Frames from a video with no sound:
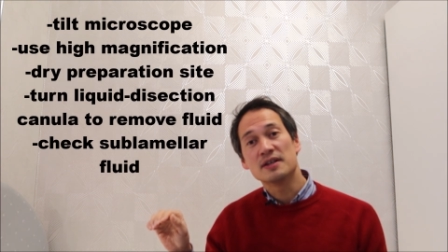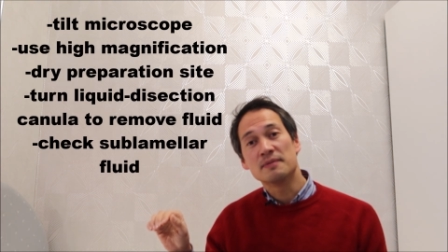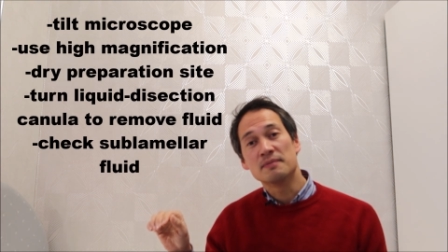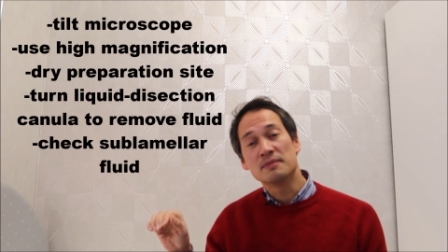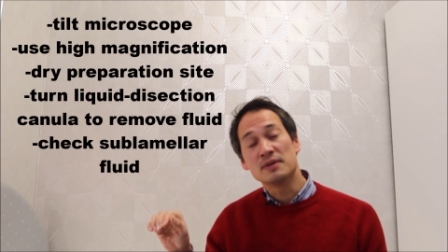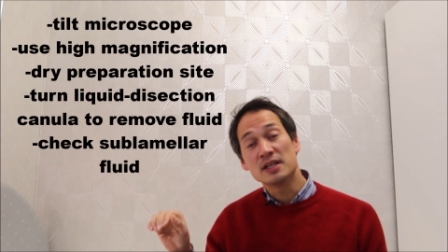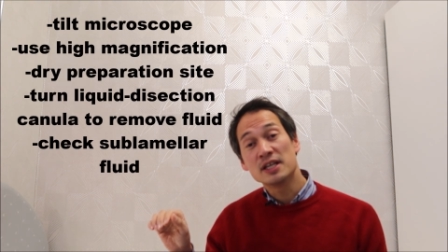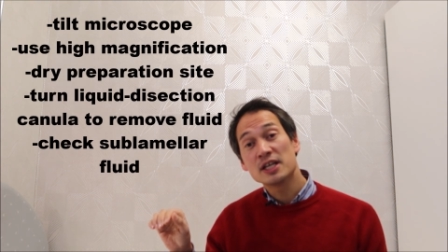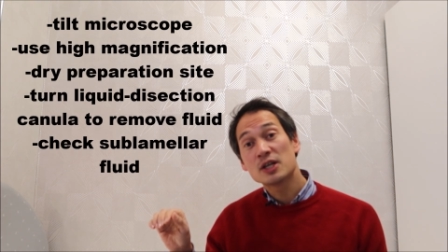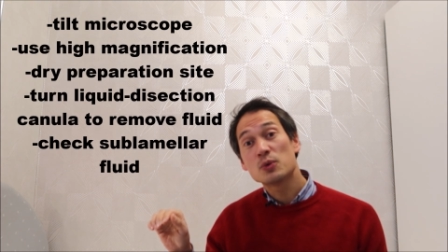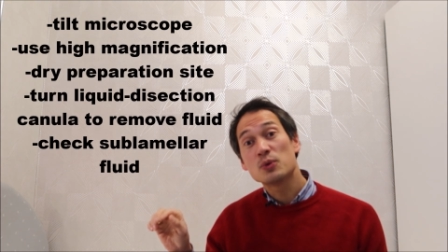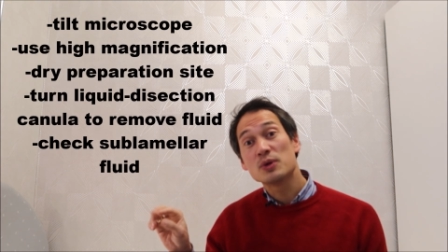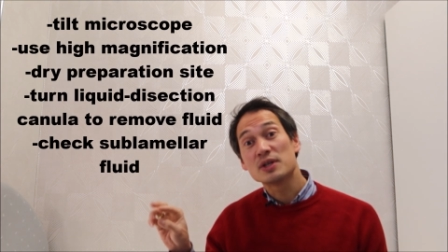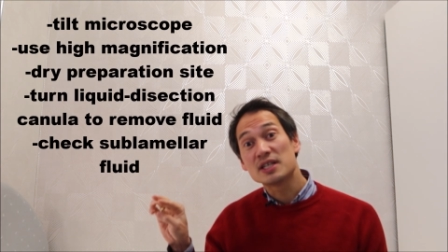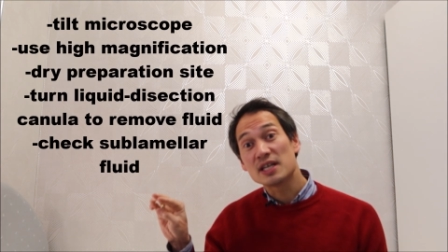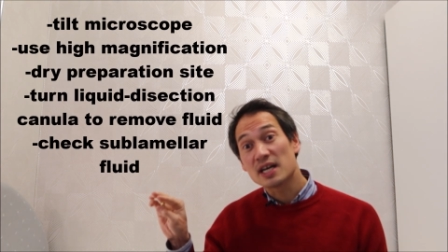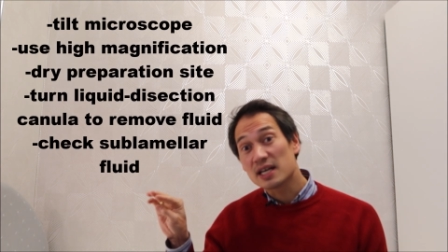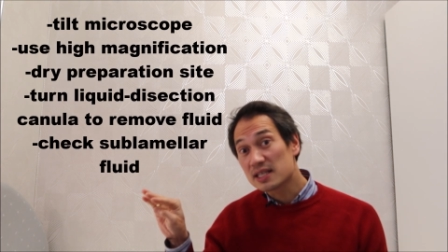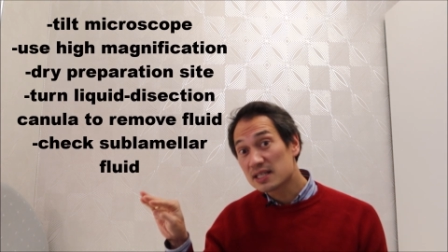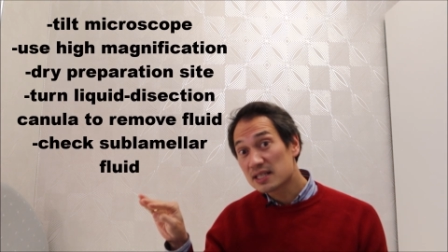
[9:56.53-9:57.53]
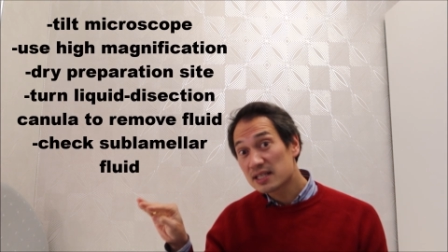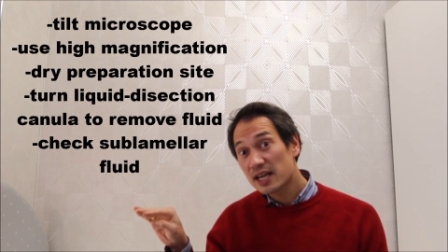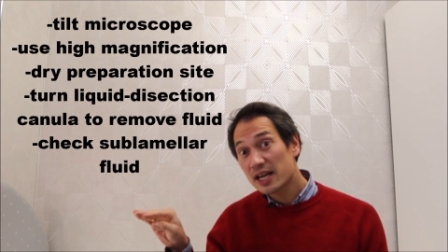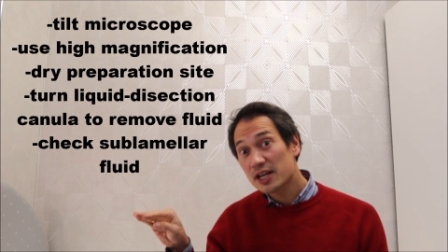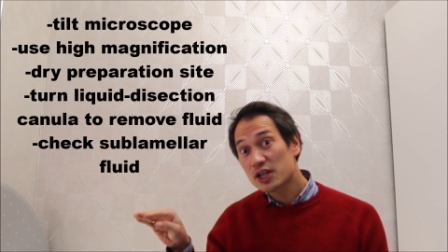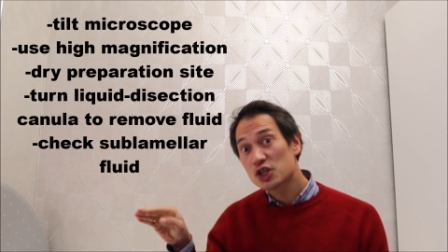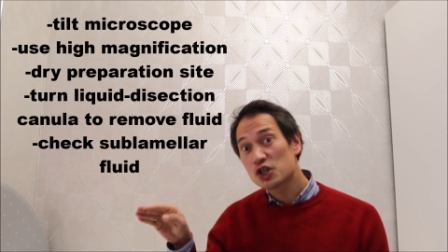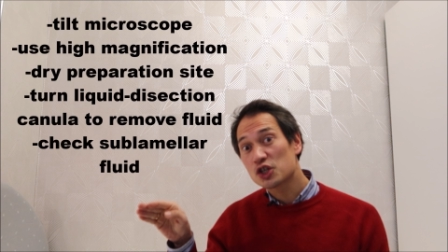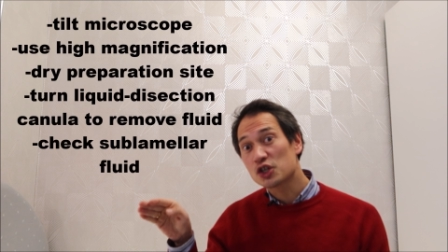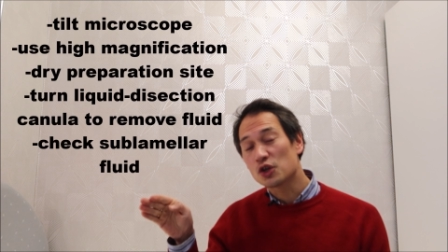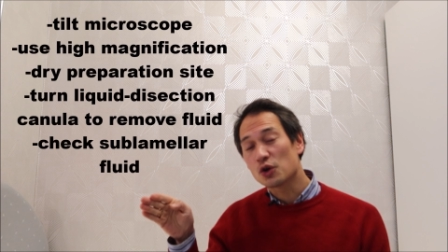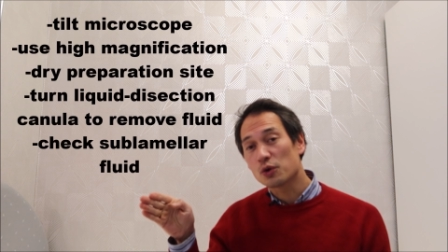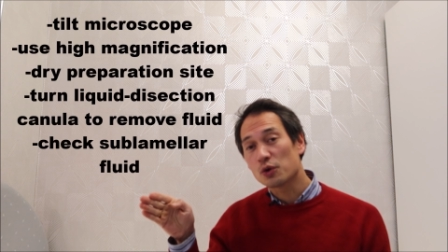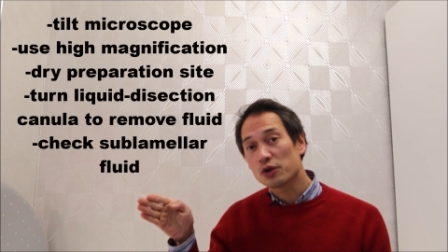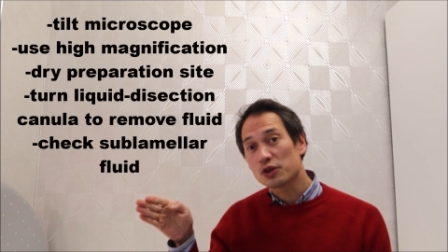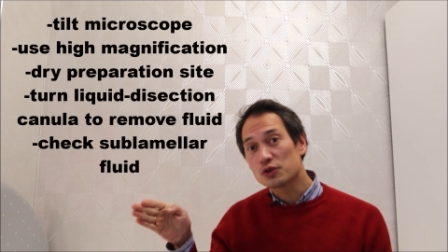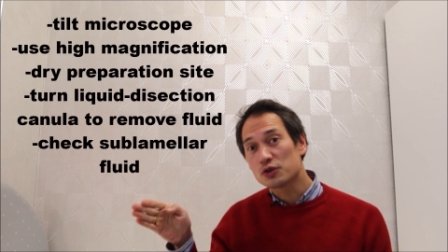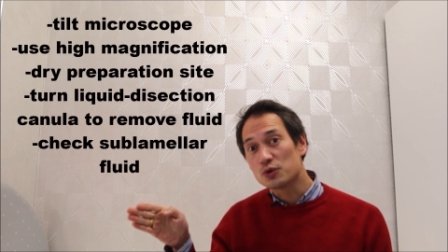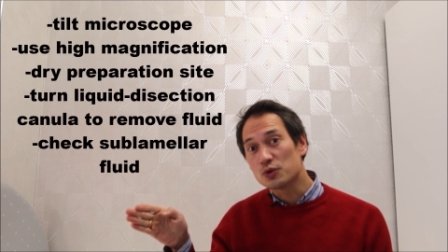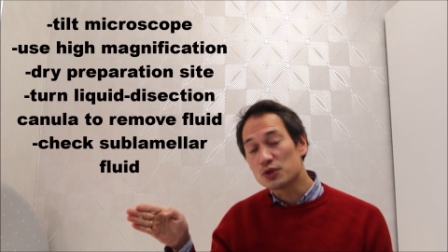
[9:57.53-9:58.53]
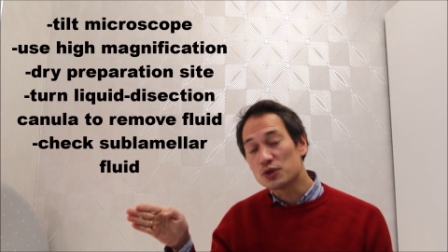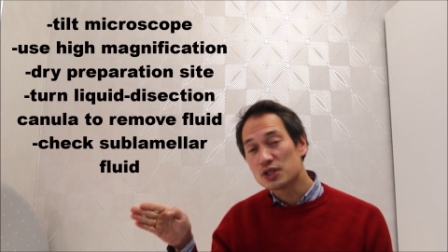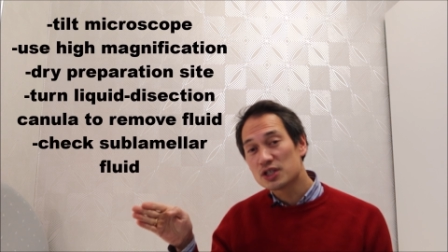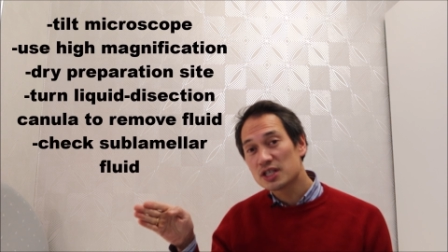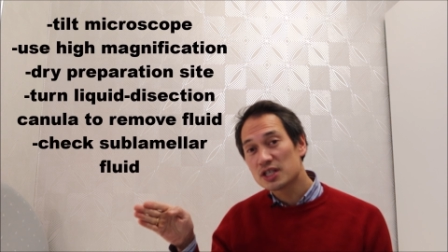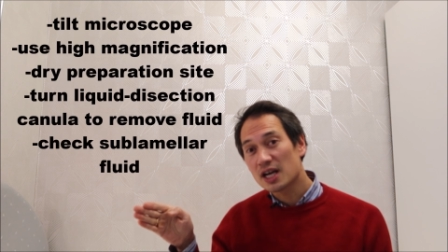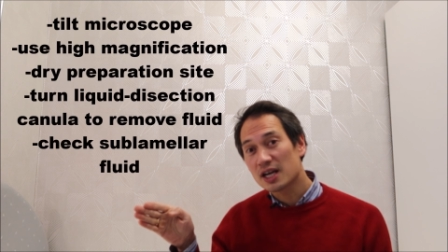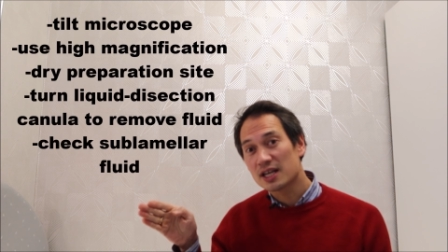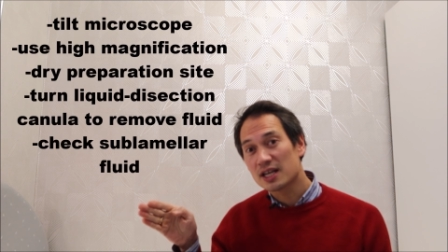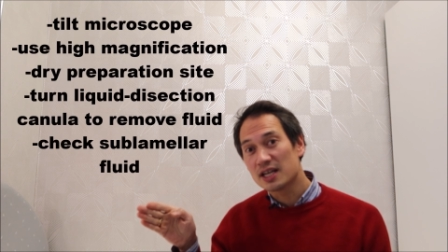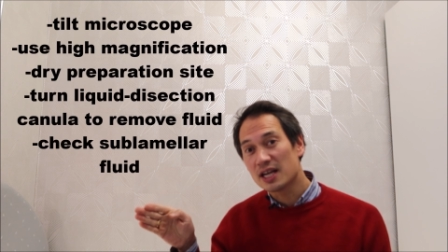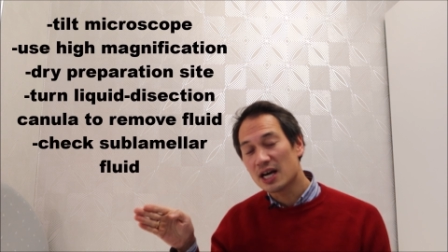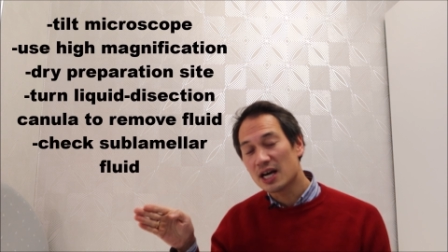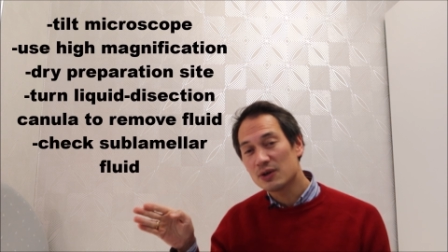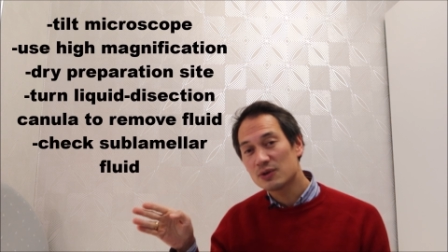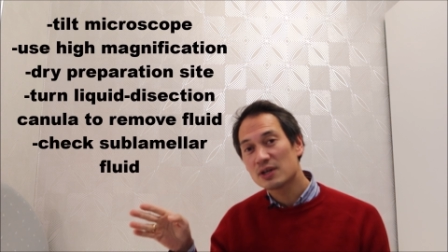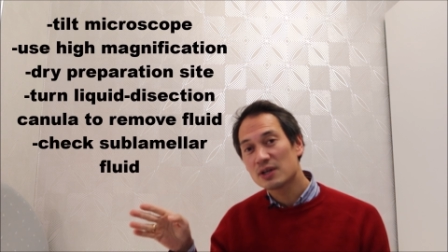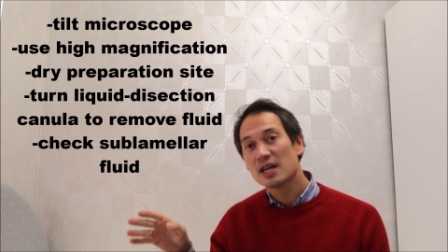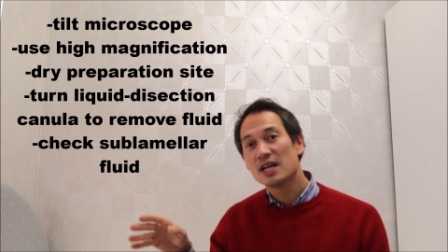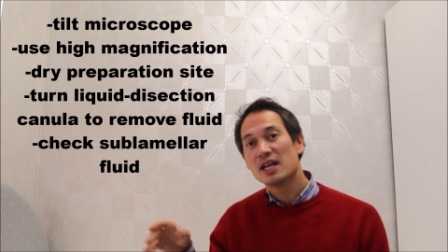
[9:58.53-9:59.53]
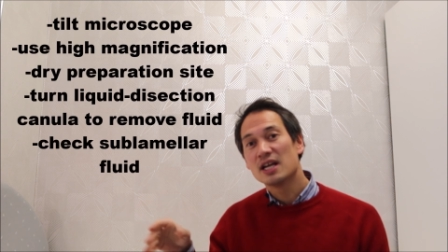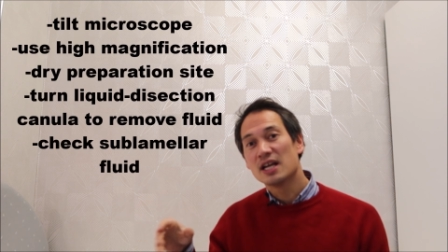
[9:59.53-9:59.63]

liquid dissection in order to suck it out,